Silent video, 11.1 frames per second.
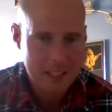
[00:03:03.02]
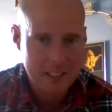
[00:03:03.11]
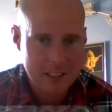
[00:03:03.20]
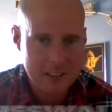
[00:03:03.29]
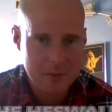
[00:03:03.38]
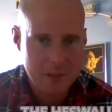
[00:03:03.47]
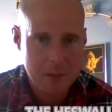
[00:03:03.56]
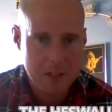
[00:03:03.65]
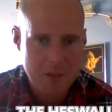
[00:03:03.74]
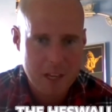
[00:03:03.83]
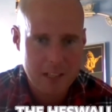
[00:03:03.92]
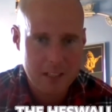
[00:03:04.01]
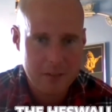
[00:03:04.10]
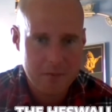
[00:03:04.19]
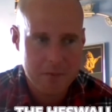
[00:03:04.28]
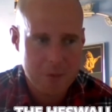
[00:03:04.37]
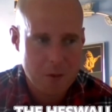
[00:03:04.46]
interviewing a really
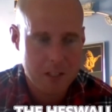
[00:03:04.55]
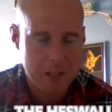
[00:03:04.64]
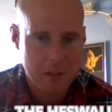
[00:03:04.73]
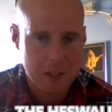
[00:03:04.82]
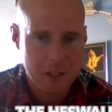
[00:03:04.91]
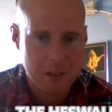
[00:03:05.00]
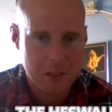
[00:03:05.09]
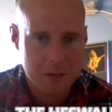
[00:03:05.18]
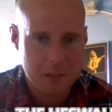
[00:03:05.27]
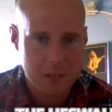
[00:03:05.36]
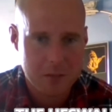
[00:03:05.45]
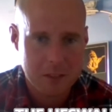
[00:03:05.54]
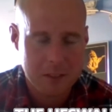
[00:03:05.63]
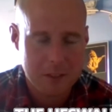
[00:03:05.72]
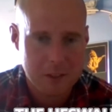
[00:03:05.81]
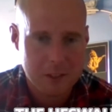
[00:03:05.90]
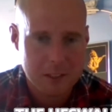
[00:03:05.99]
funky version of Orville the
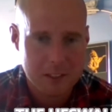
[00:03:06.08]
Duck.